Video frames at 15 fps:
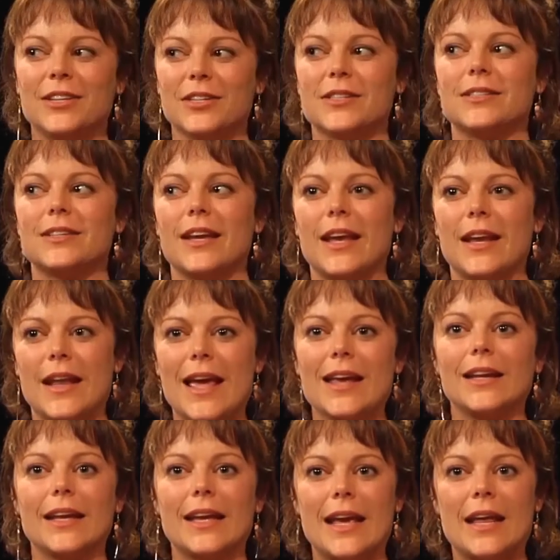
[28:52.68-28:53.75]
just
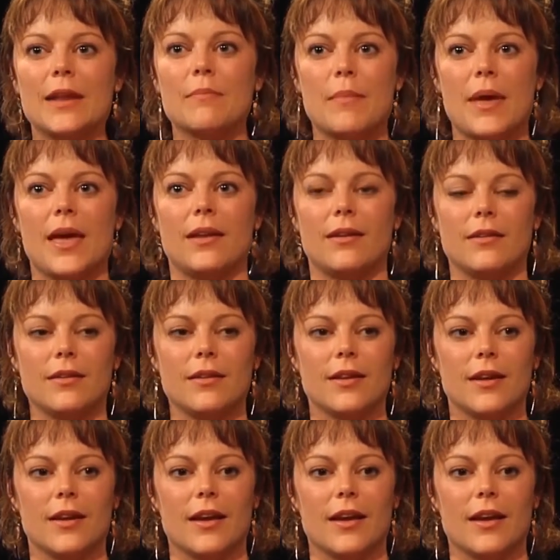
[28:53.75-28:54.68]
innately in men.